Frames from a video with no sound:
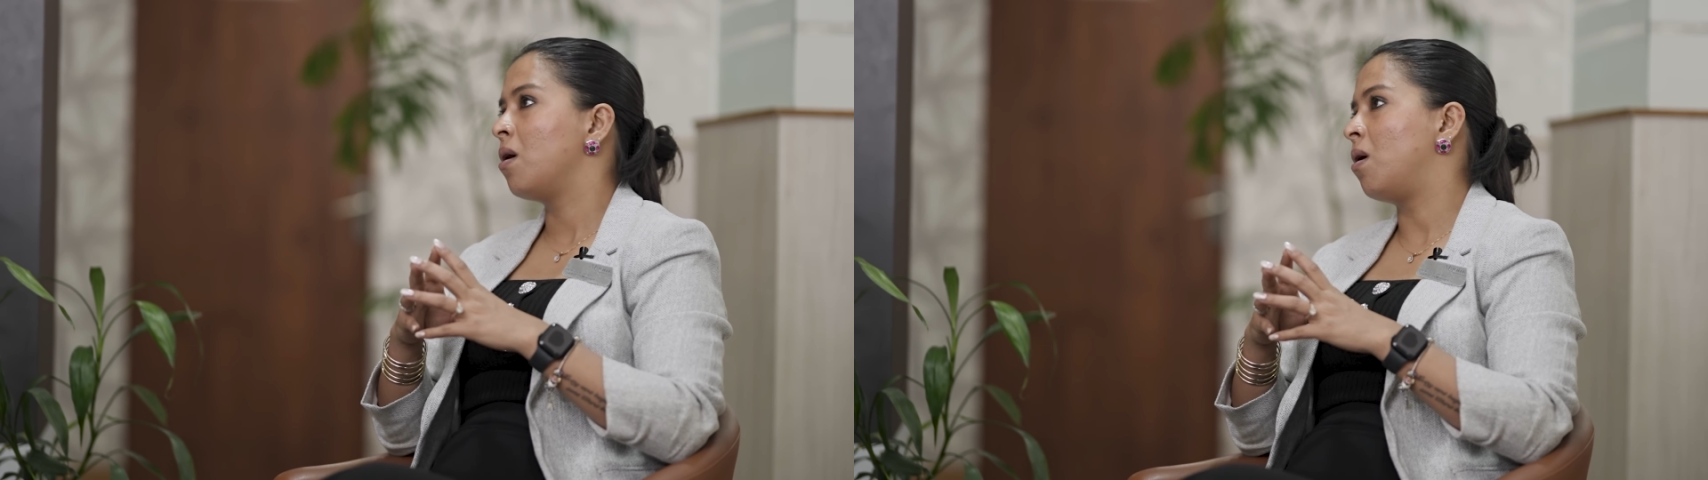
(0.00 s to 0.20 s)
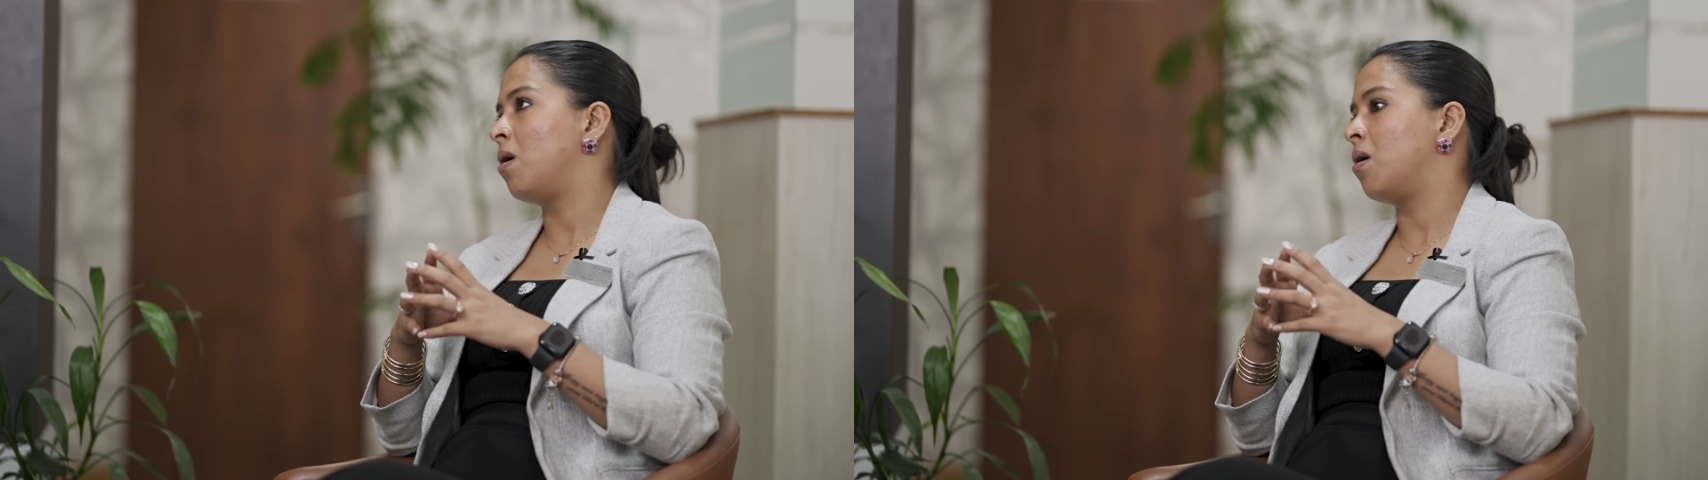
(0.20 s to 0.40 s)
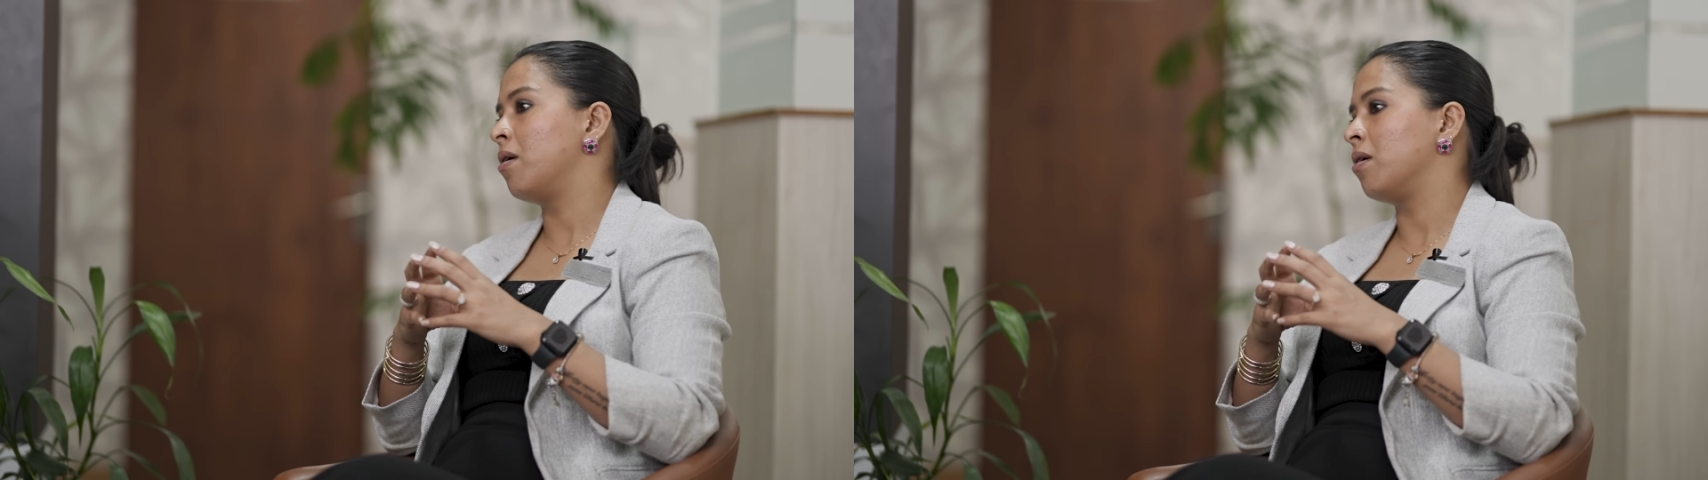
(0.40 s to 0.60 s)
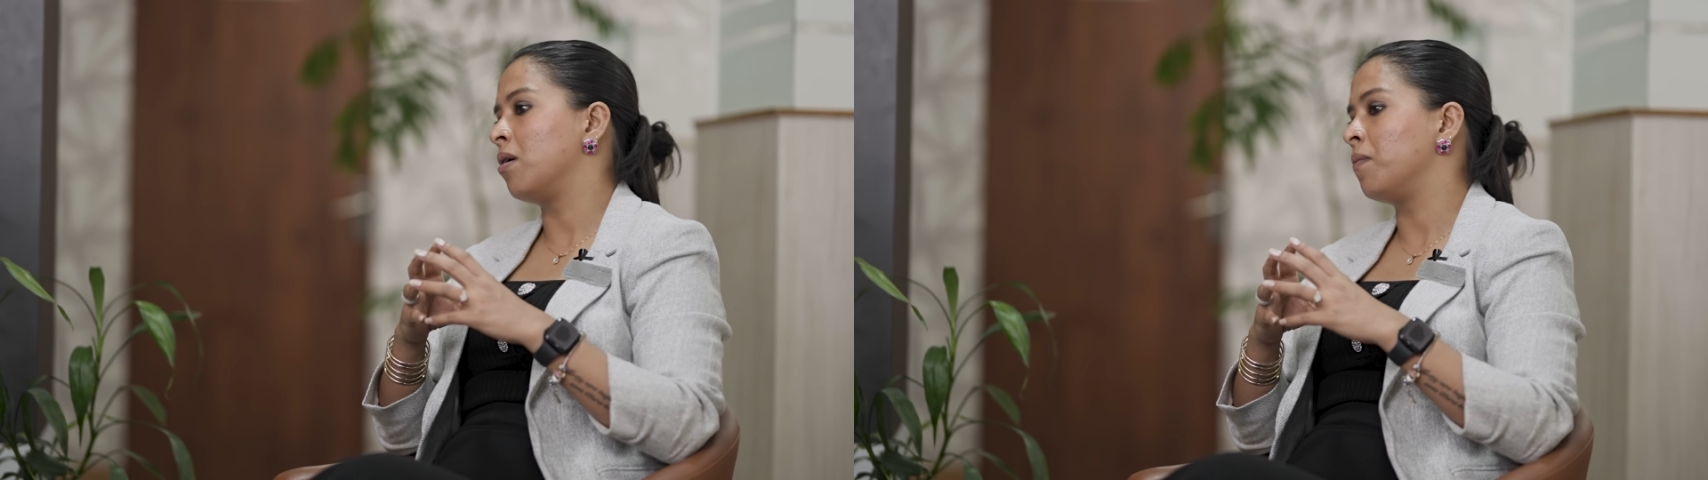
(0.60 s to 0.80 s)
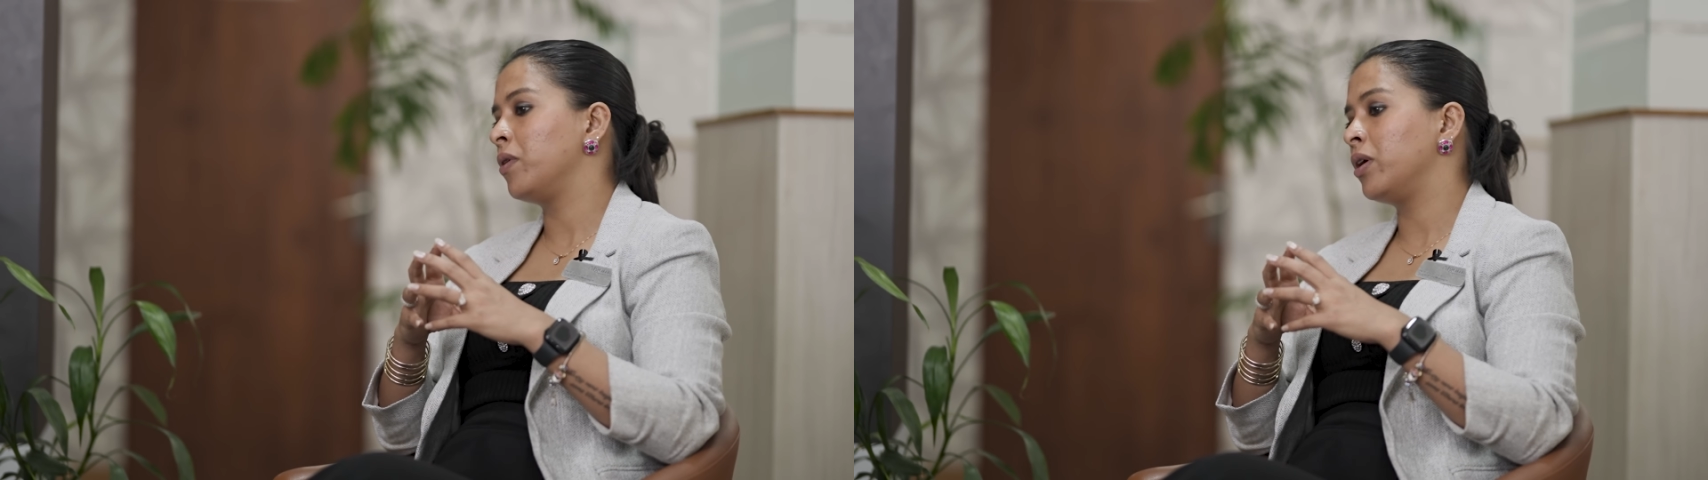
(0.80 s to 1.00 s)

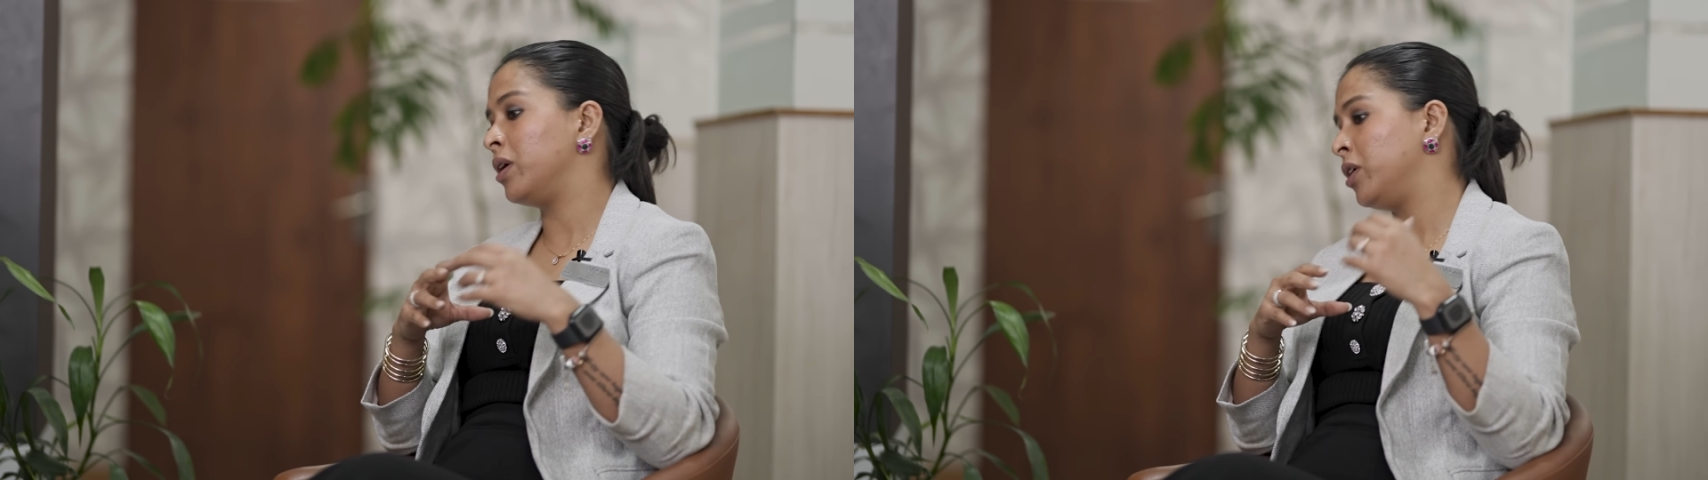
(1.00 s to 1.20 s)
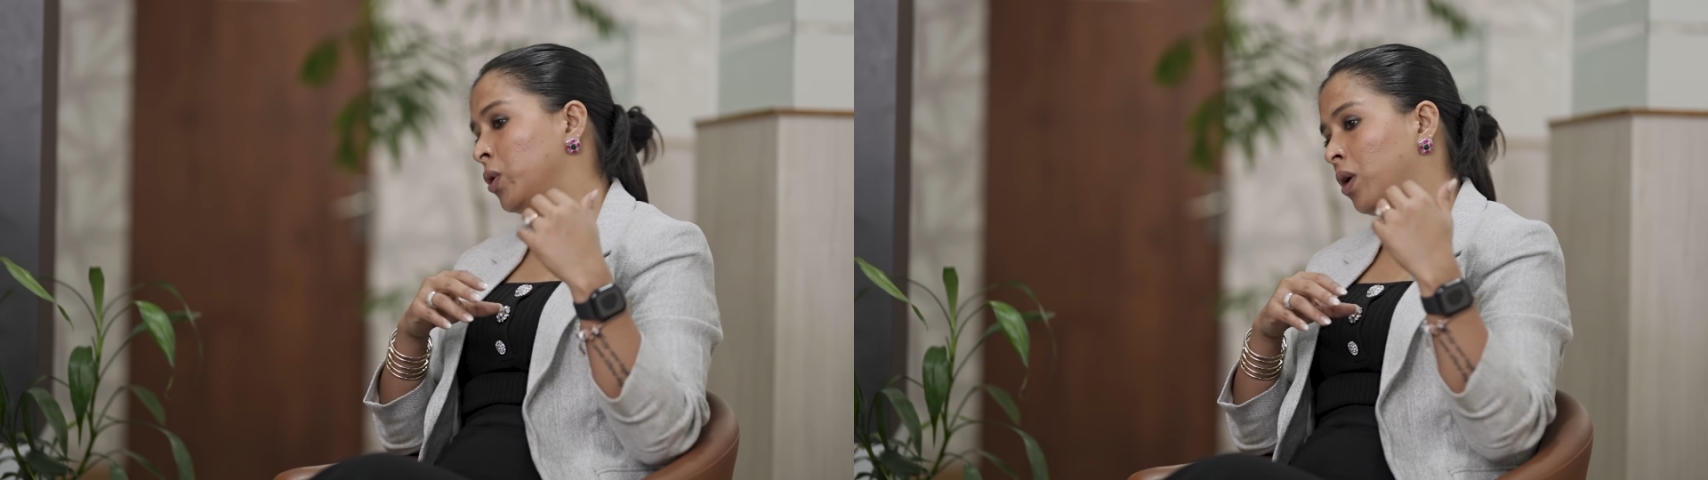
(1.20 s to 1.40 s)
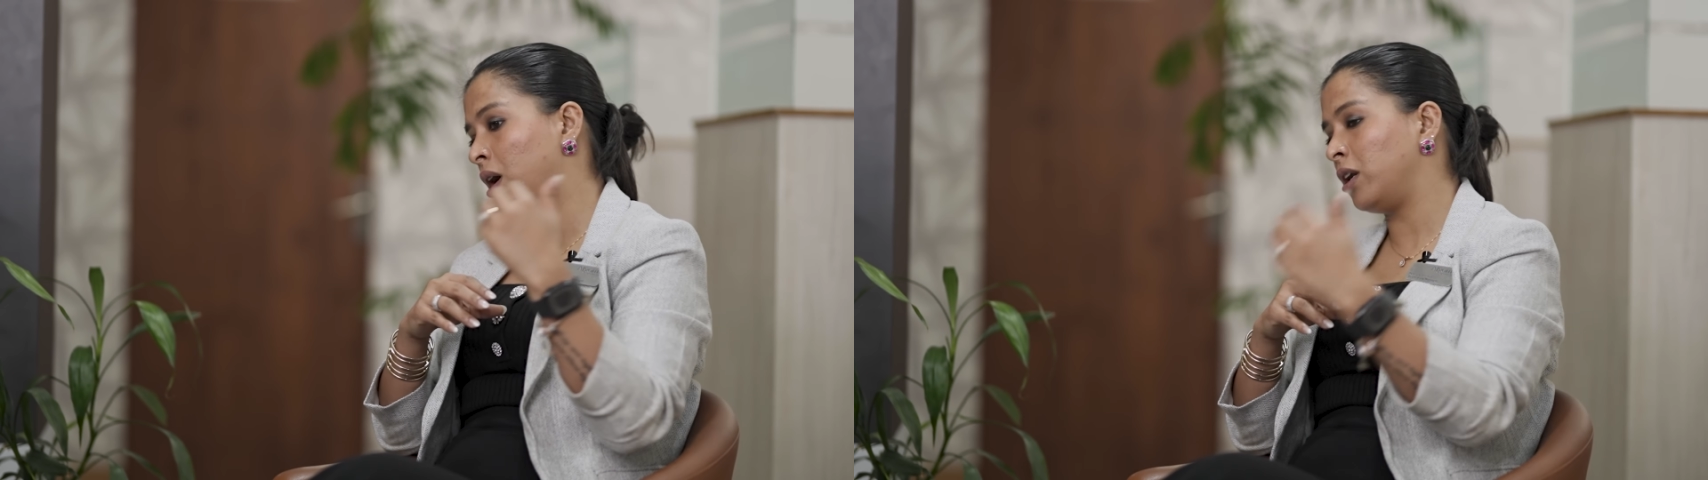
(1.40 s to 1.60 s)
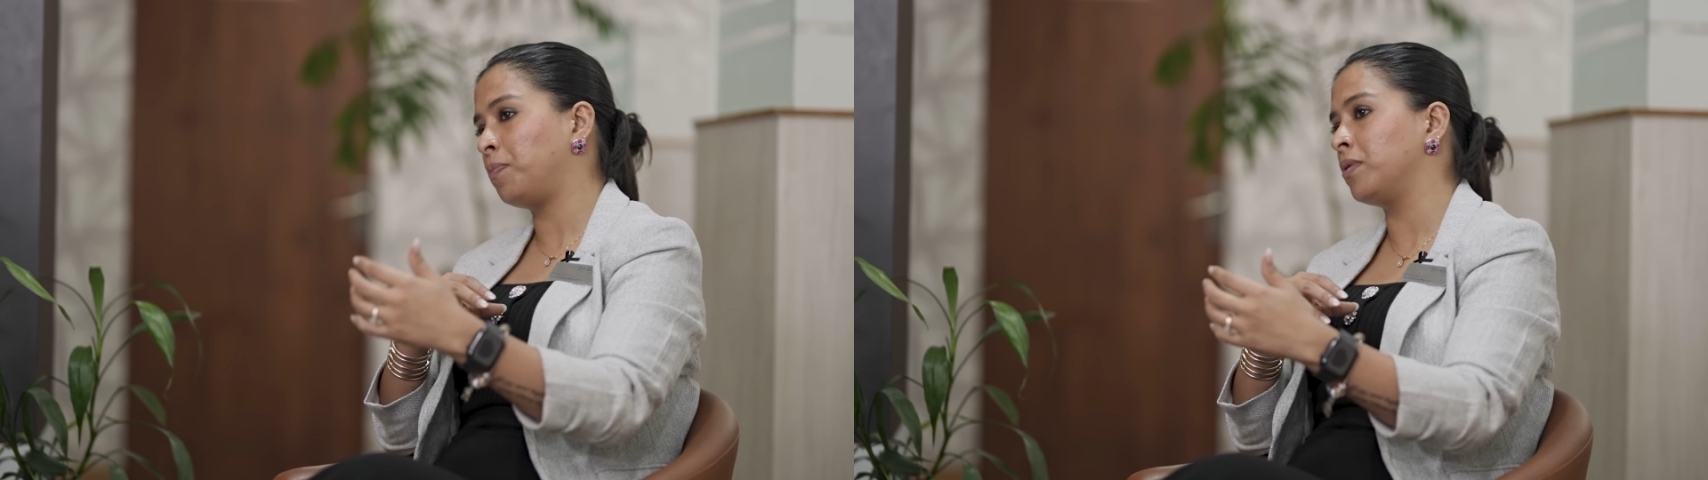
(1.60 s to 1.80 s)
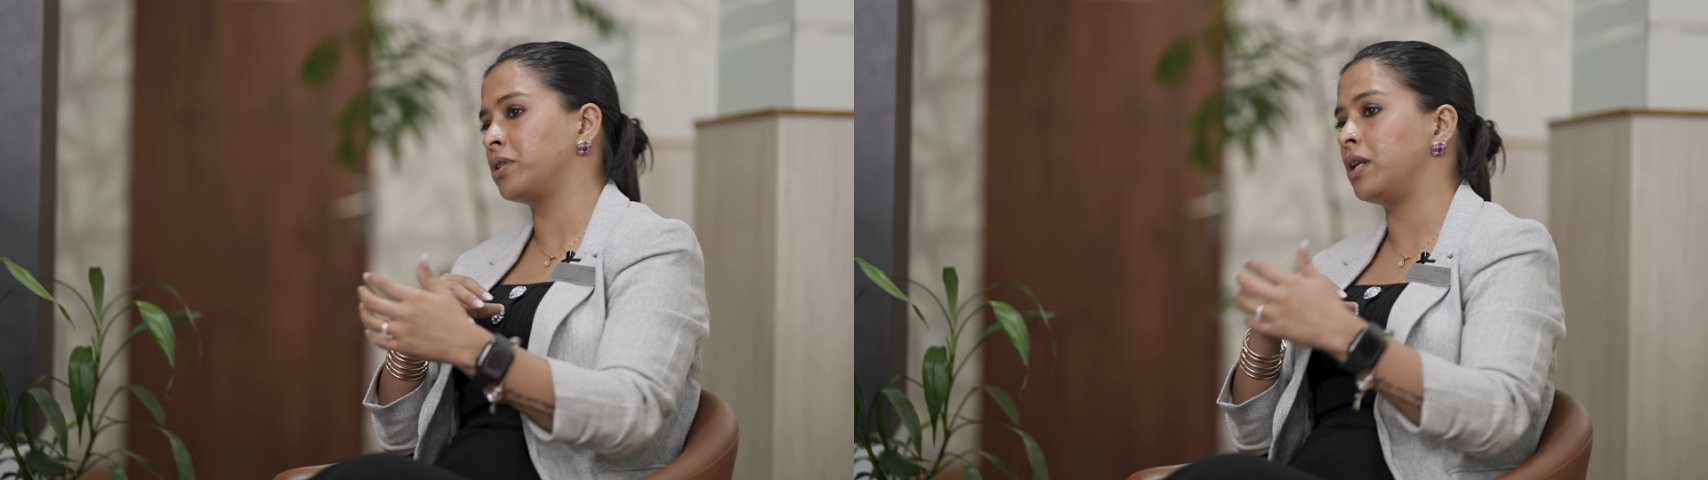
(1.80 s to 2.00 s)
or you're
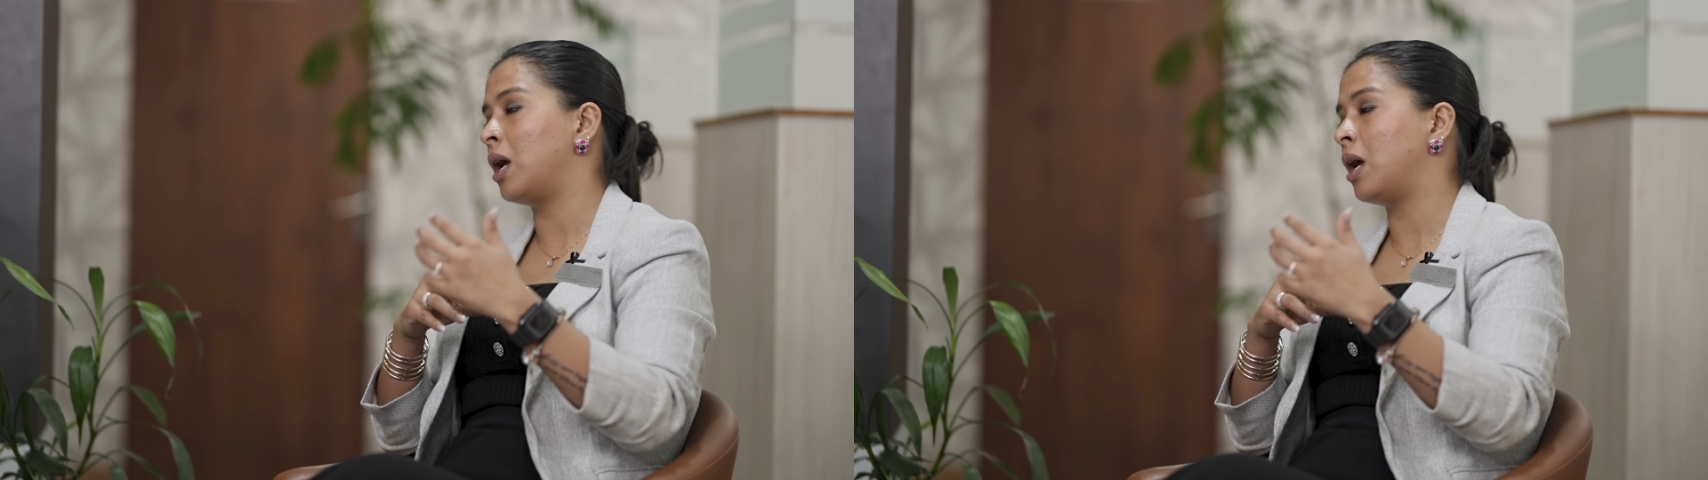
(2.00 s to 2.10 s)
100%